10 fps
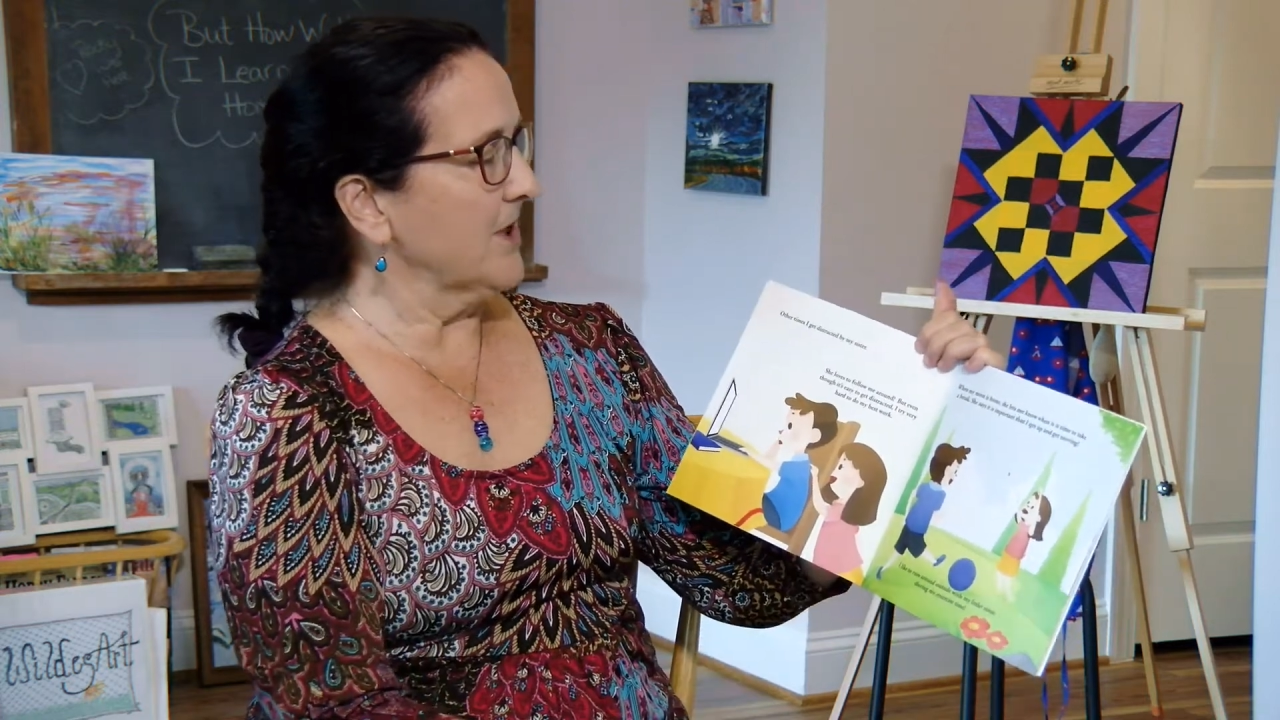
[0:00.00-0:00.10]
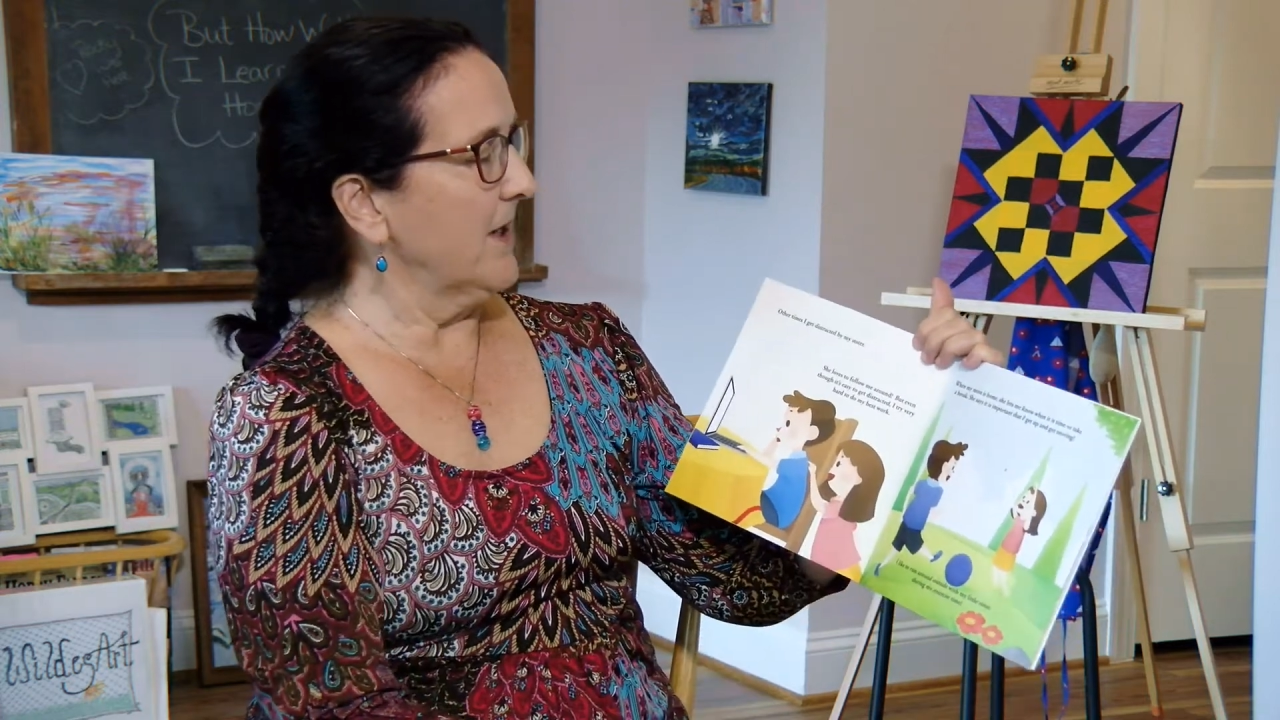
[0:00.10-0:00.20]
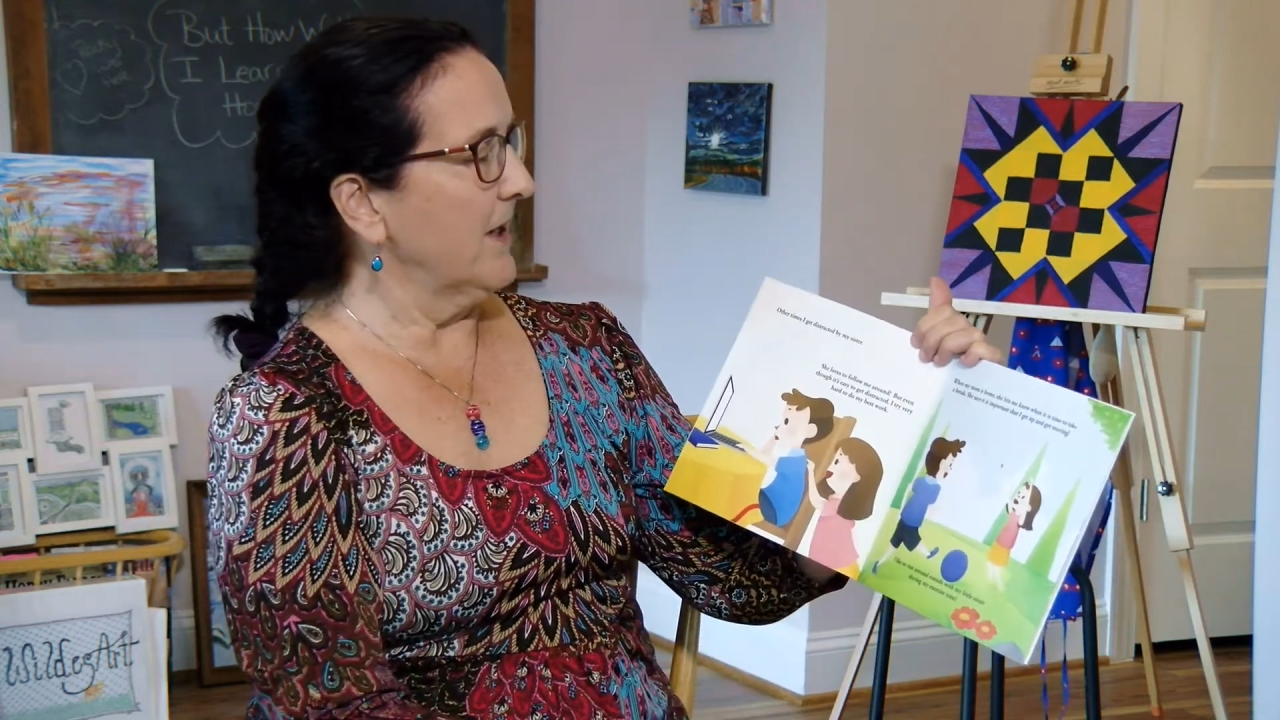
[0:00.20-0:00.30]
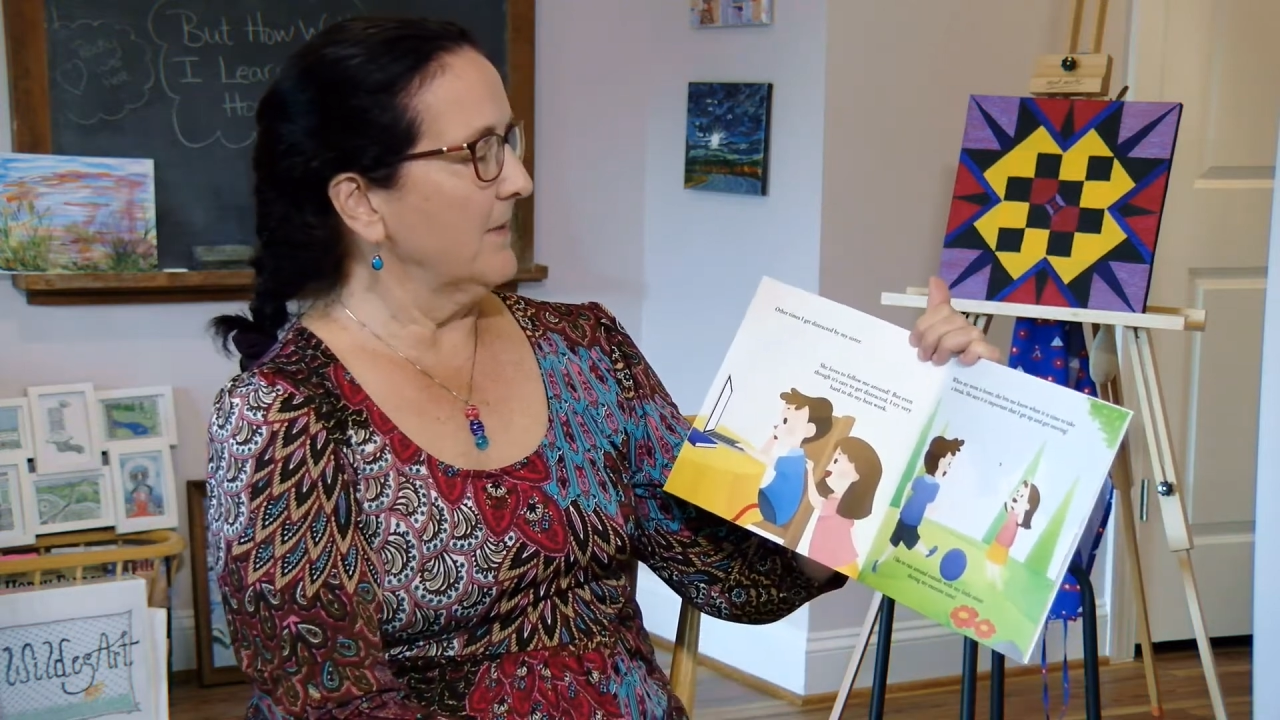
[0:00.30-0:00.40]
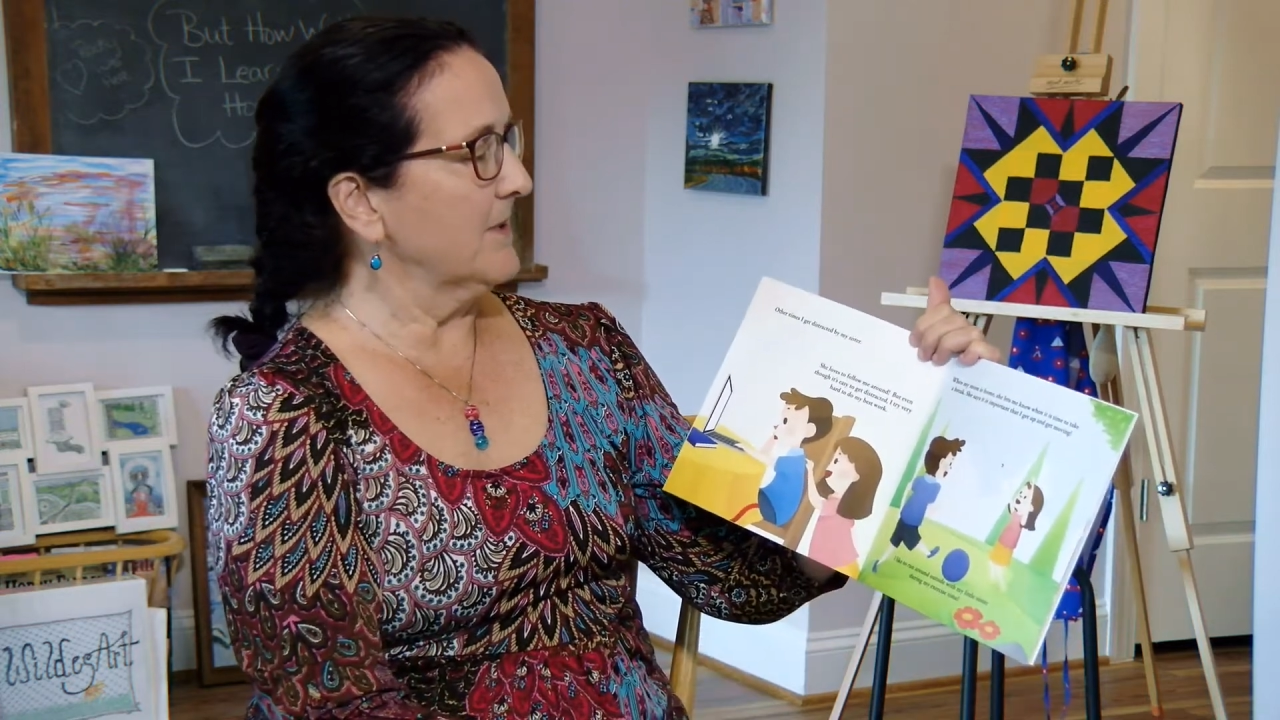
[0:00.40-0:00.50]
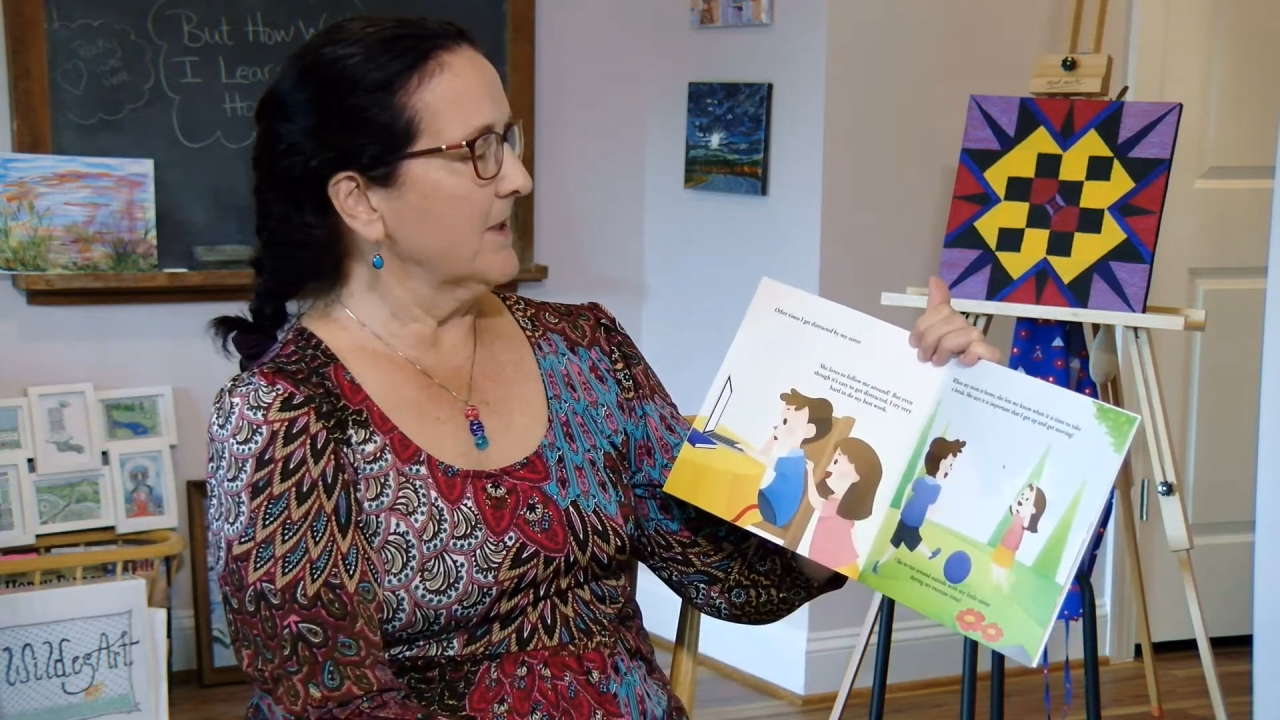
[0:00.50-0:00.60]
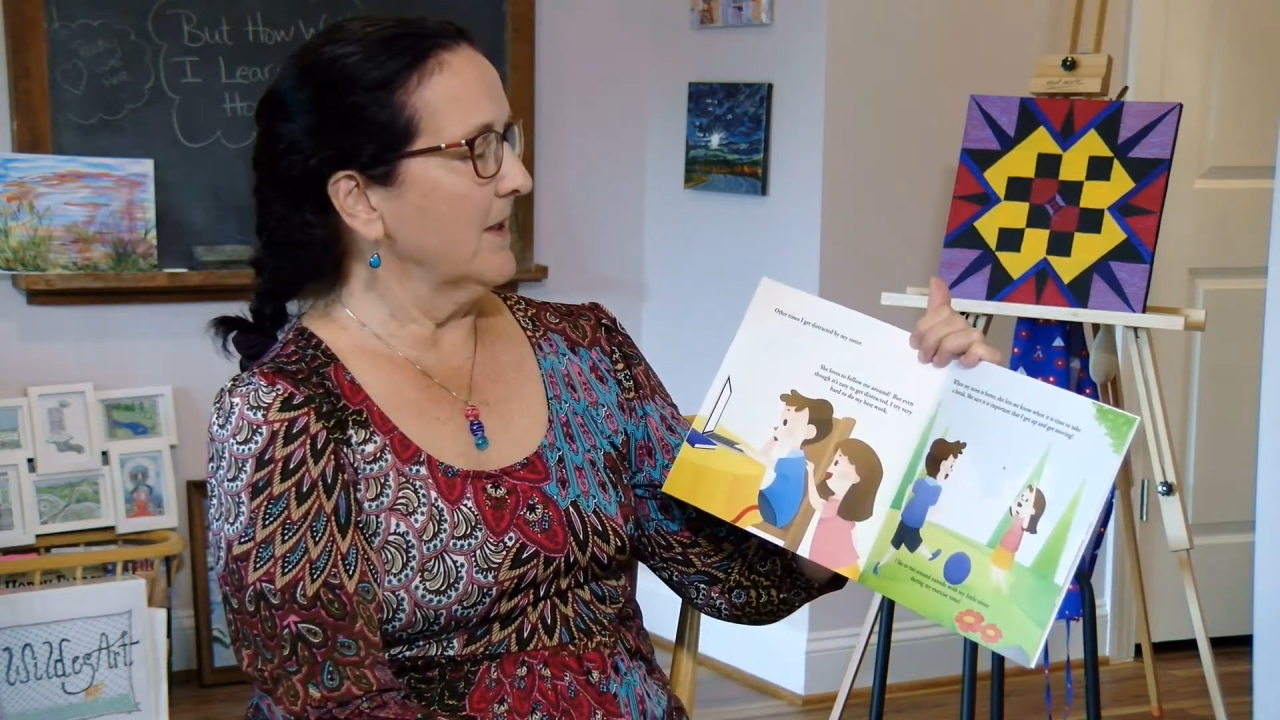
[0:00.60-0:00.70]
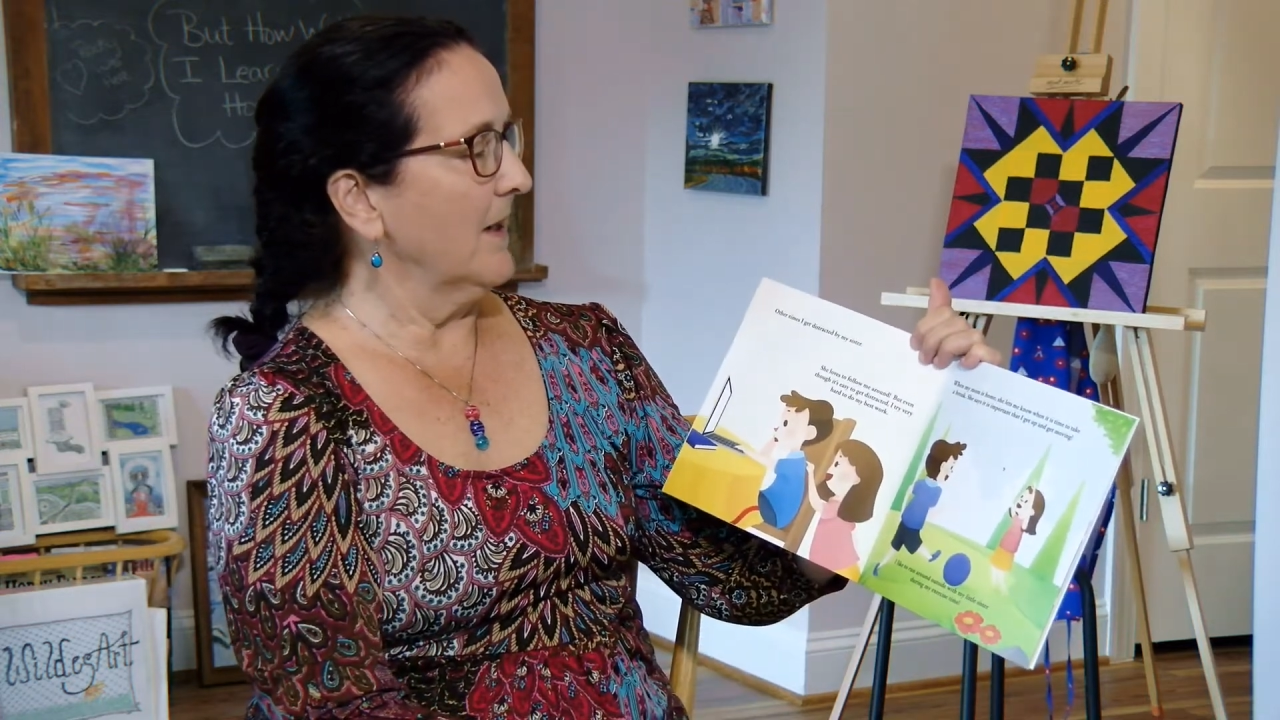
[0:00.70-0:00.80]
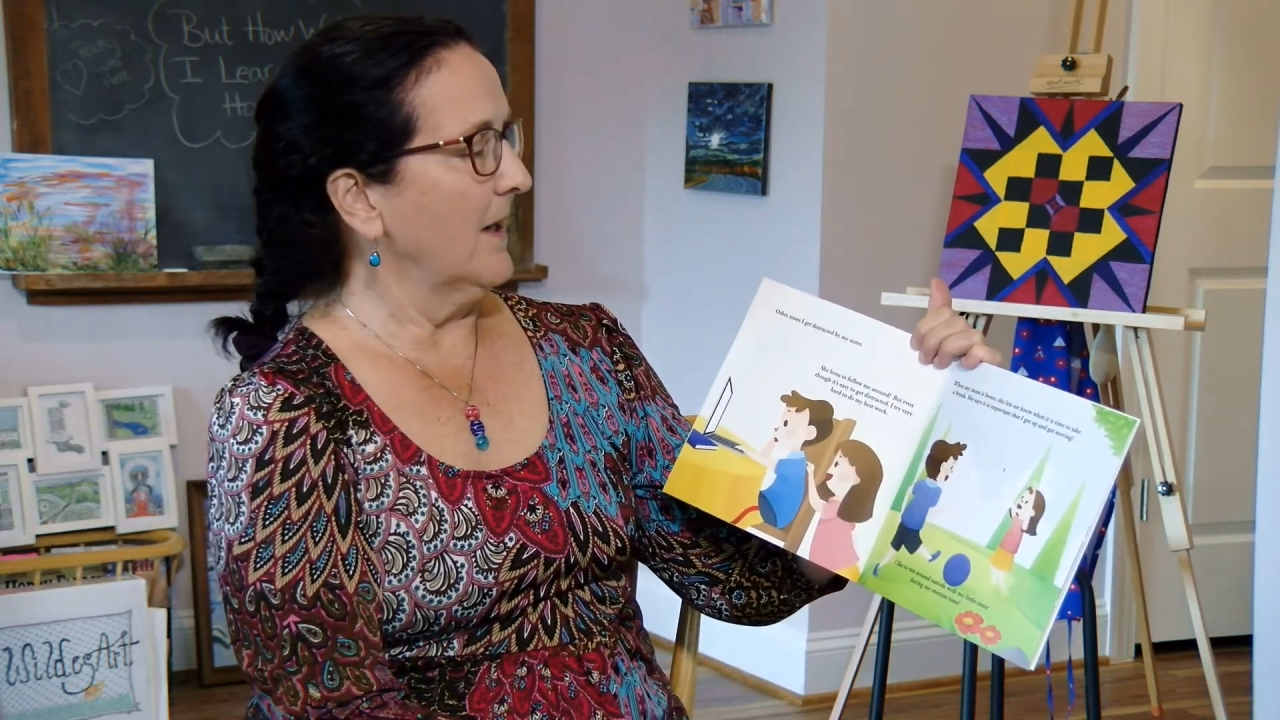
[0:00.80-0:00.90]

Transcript: times,